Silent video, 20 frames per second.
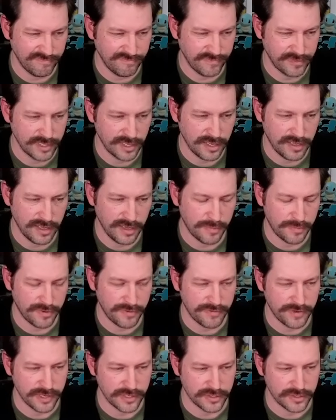I'll hit
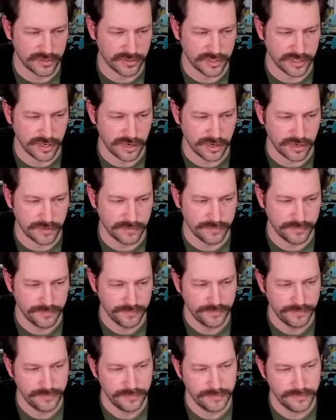Professors here.
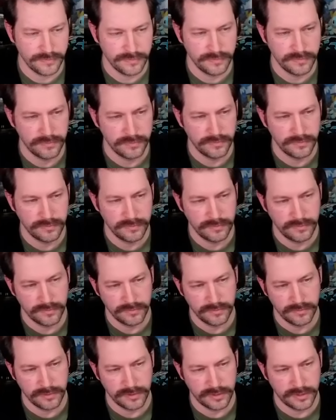
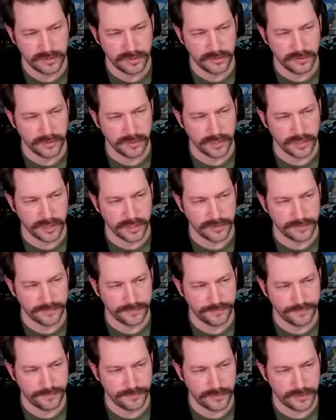Let's see what we get.
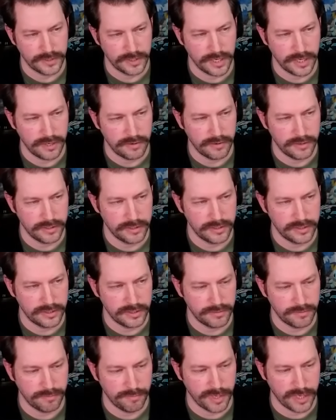
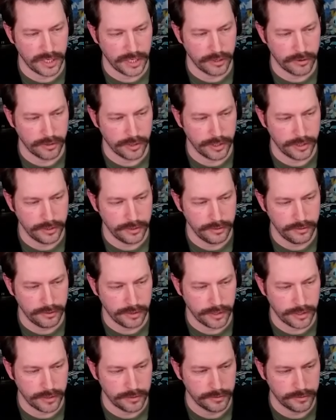Cyrus, Buneary. Okay.